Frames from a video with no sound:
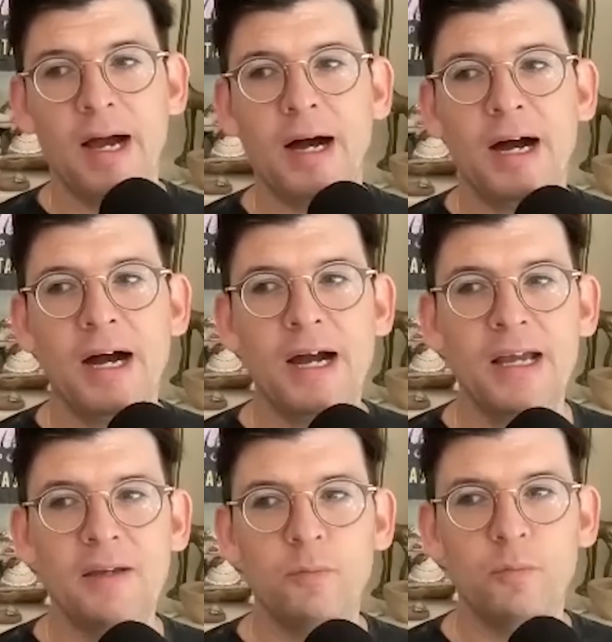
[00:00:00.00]

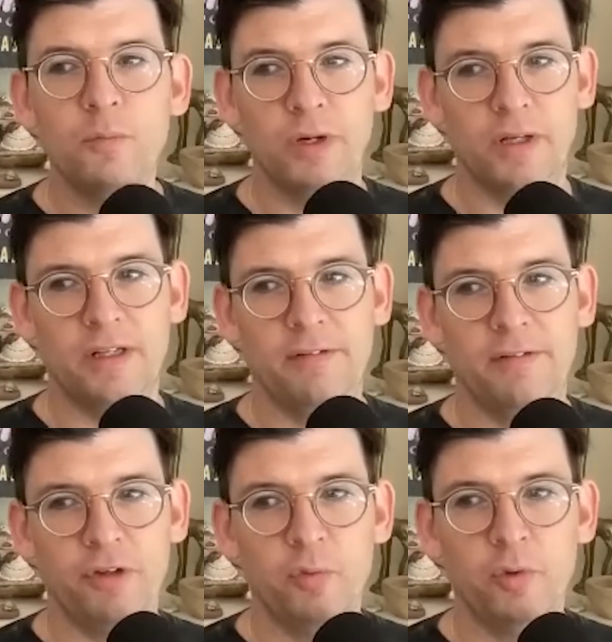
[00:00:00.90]
You've
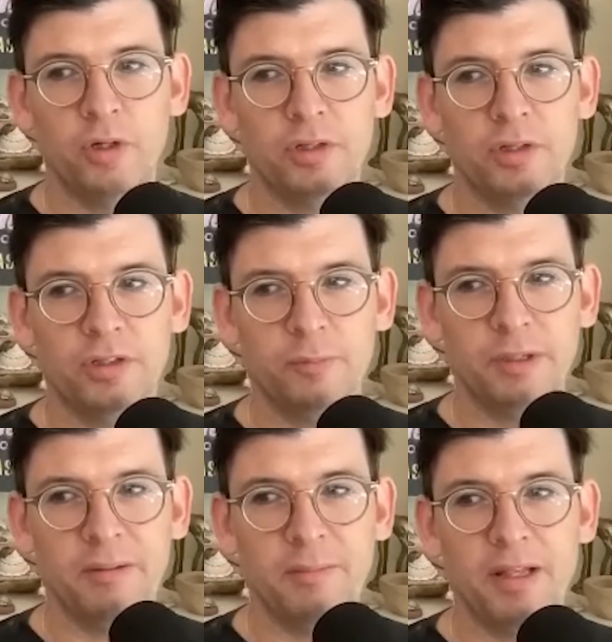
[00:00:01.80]
been
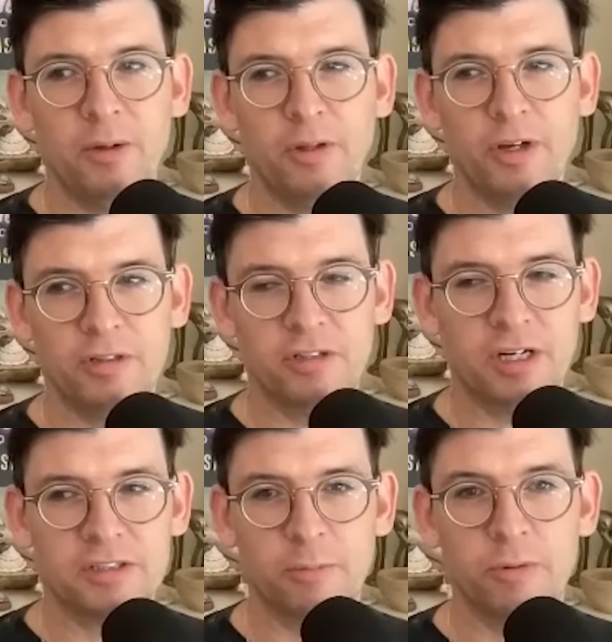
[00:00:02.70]
emailing with our toxic
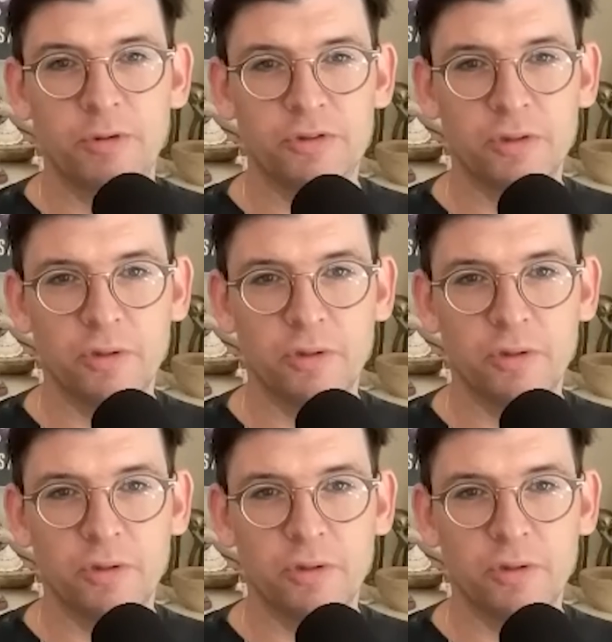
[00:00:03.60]
producer, Laura.